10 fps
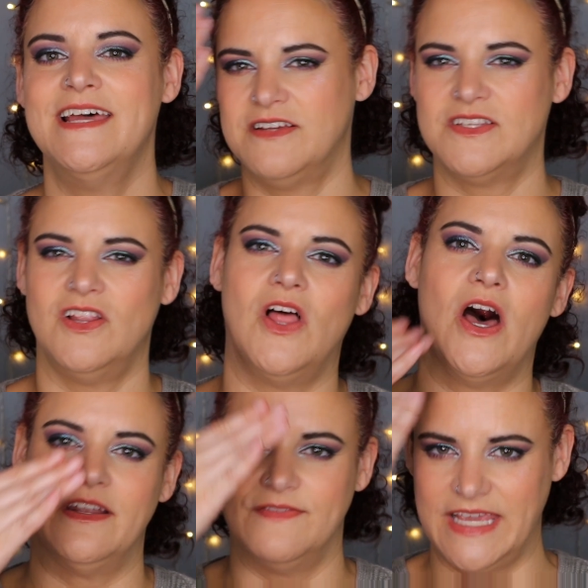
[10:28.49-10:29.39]
There's a
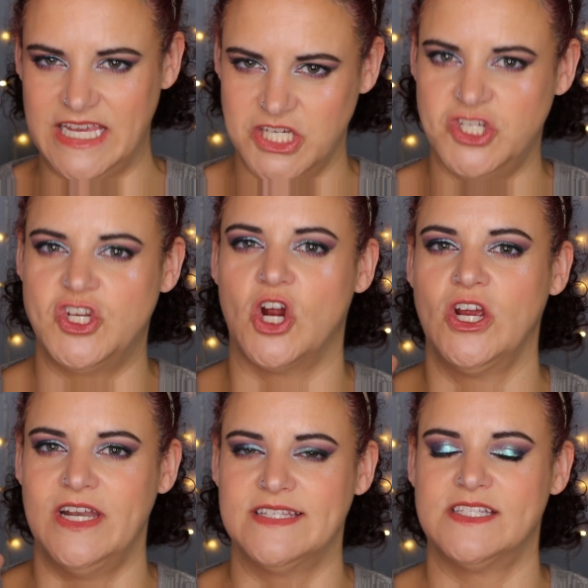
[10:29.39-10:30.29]
lot of like
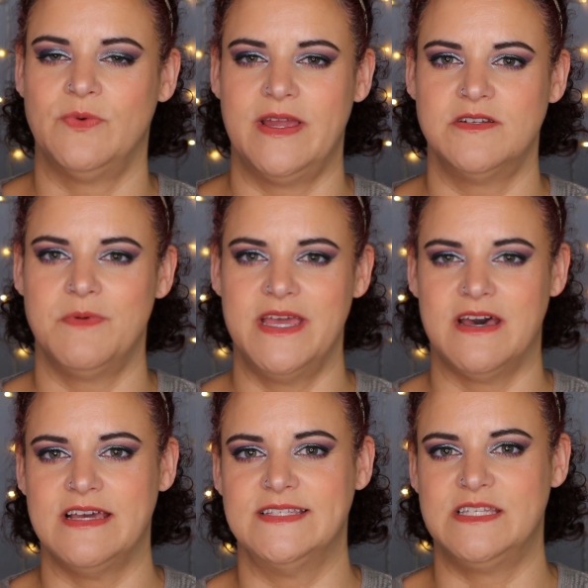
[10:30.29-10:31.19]
darkness around my
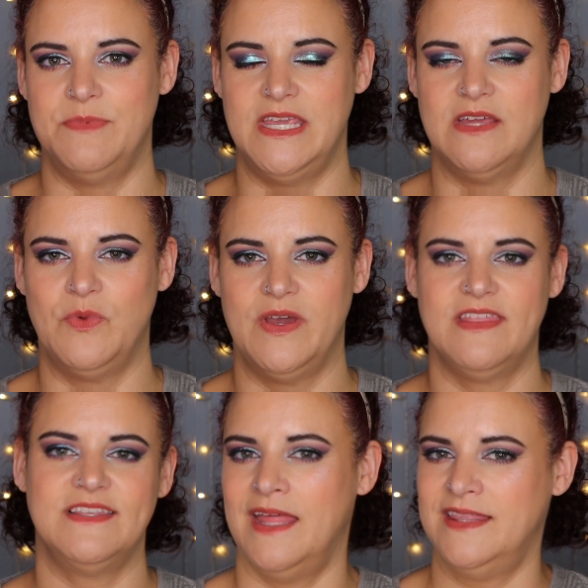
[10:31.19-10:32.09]
eyes to begin
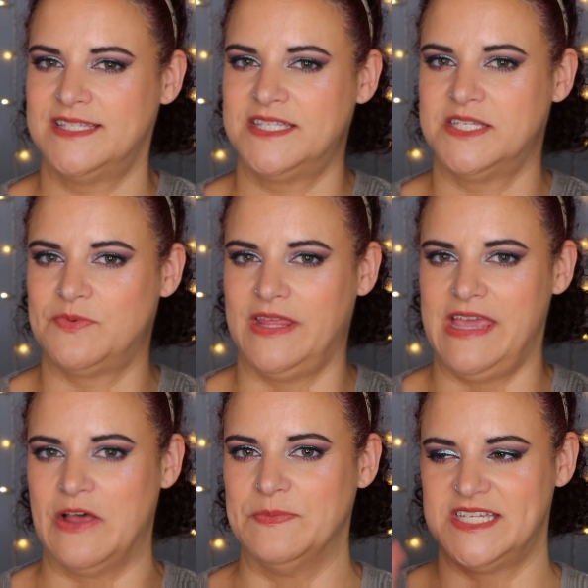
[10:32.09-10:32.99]
with, and this just really
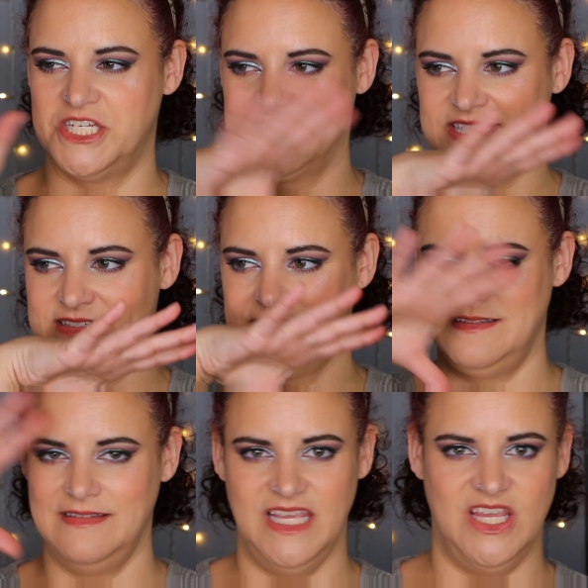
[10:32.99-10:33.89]
helps to just
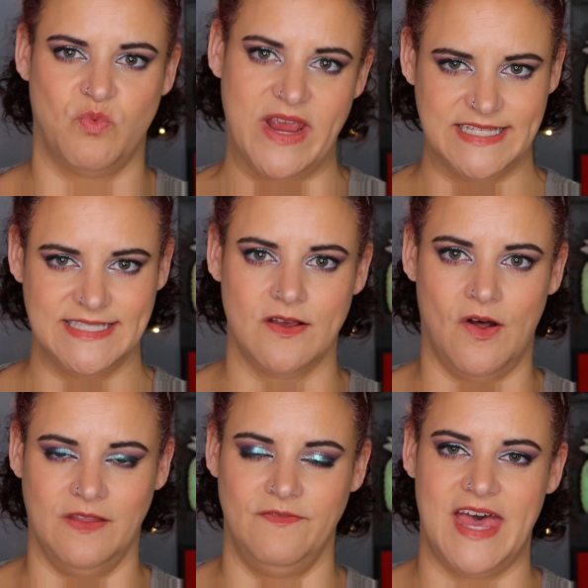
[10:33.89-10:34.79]
erase
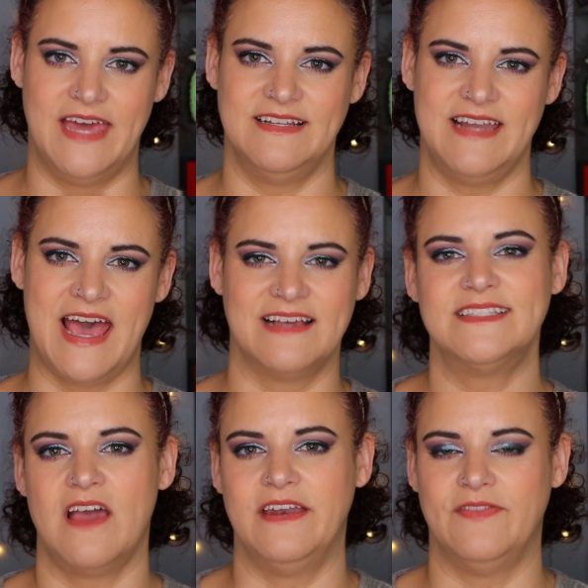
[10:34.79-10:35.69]
all of that. It
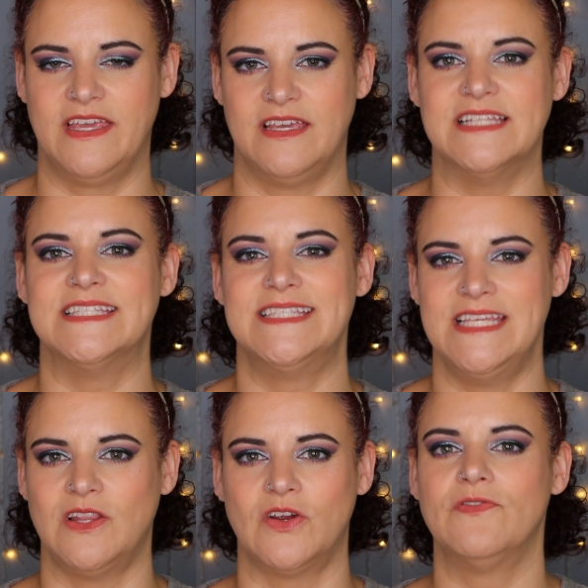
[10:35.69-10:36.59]
acts kind of like a
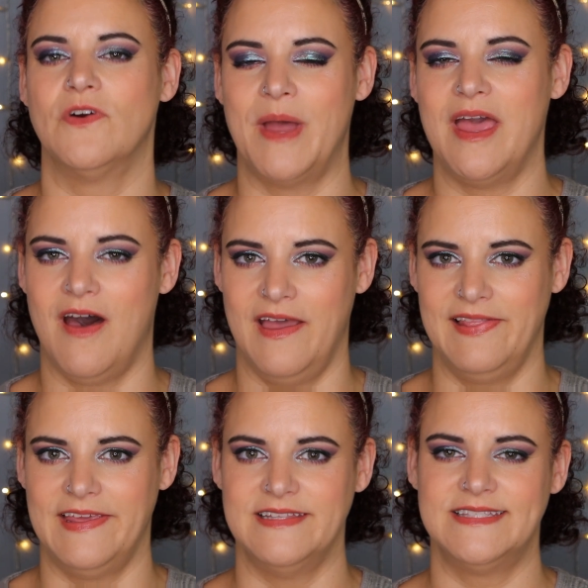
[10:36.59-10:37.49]
concealer for my
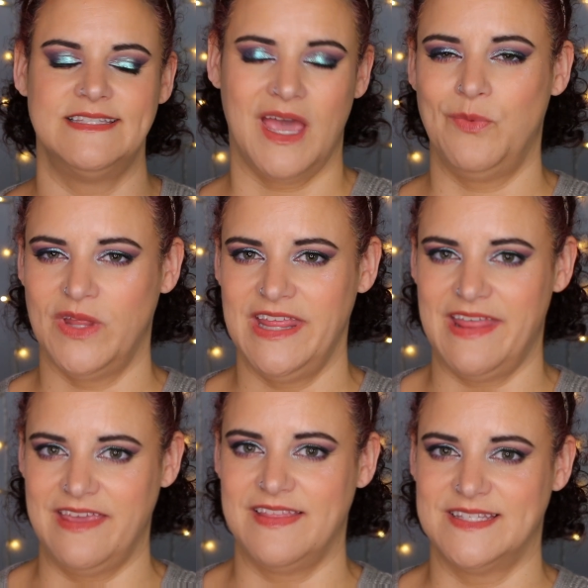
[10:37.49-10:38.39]
eyelids. I really
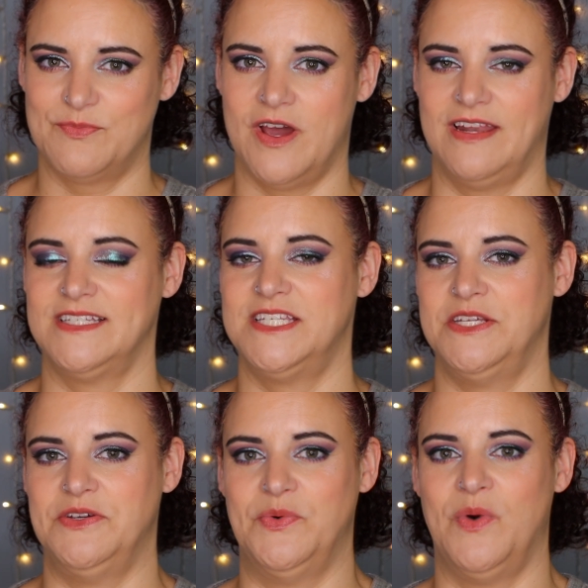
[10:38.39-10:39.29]
like this product
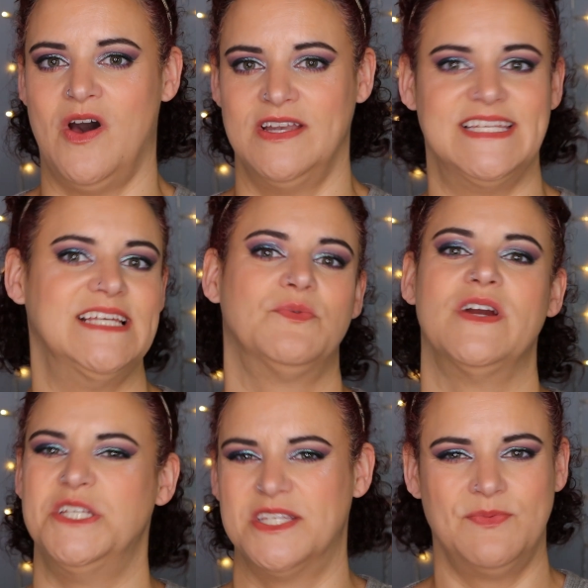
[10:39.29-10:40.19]
too on days
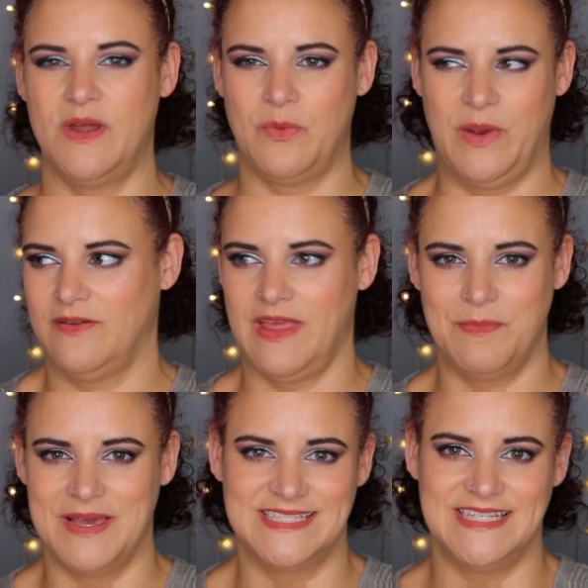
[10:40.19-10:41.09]
where I just want to wear
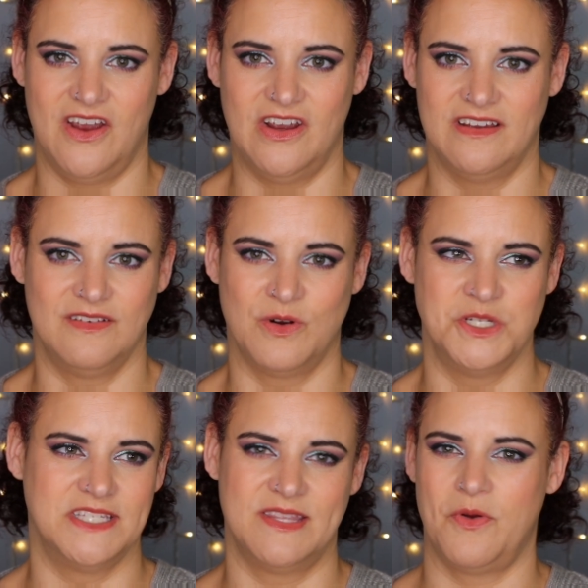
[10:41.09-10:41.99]
like mascara or
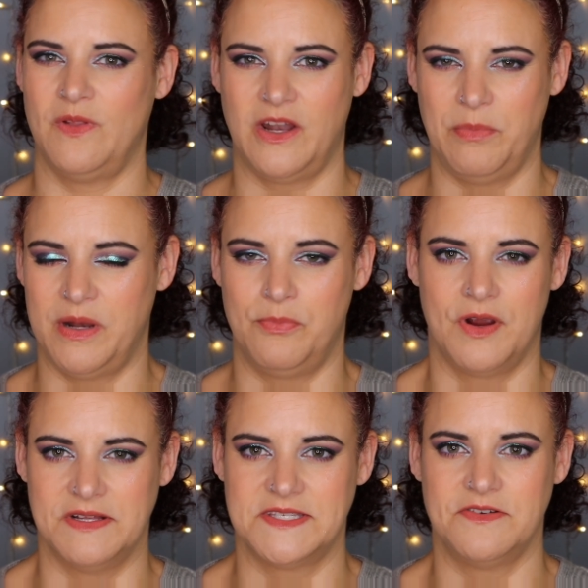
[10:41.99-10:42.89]
just throw a little bit of
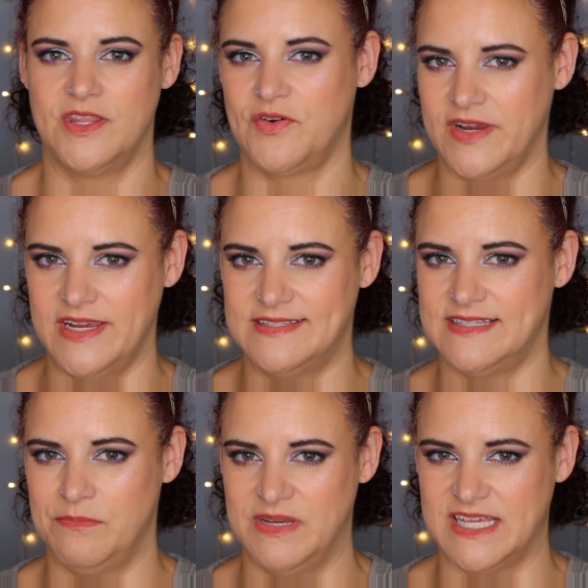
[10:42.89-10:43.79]
bronzer in the crease
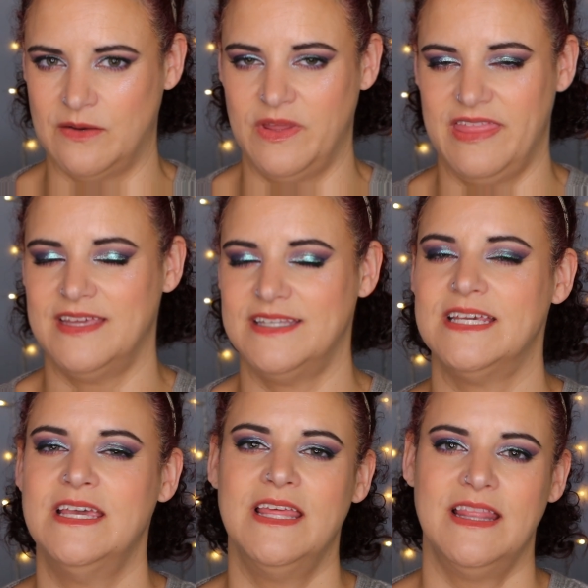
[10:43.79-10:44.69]
and be done with it.